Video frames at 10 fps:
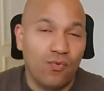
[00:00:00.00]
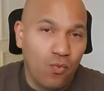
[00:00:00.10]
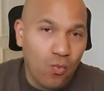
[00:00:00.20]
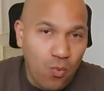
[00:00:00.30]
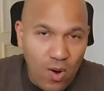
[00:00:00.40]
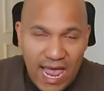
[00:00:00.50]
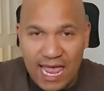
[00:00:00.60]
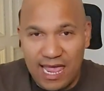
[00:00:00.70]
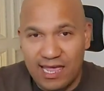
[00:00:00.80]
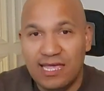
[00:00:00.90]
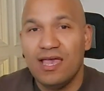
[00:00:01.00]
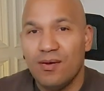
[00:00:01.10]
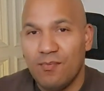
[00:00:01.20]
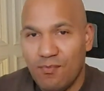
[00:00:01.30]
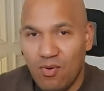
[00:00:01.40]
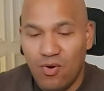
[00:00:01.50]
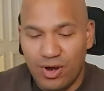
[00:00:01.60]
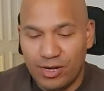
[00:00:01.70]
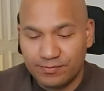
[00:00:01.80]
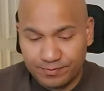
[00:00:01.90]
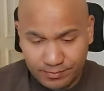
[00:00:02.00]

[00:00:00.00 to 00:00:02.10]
way more